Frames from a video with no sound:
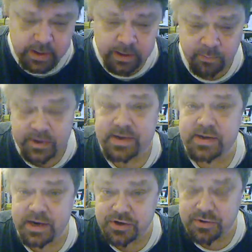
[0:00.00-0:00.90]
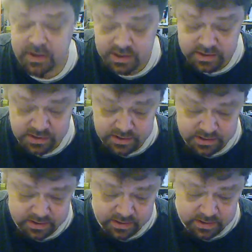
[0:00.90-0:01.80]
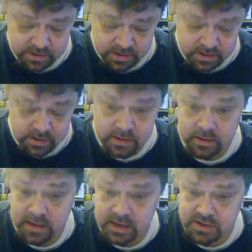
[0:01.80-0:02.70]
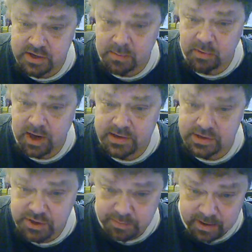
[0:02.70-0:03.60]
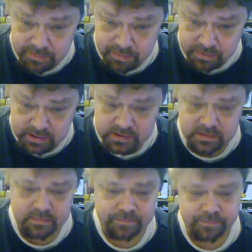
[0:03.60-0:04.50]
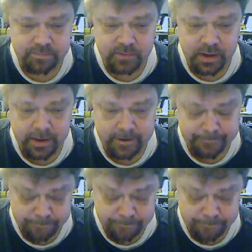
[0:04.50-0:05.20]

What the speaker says: It restates your thesis and summarizes your main points, okay?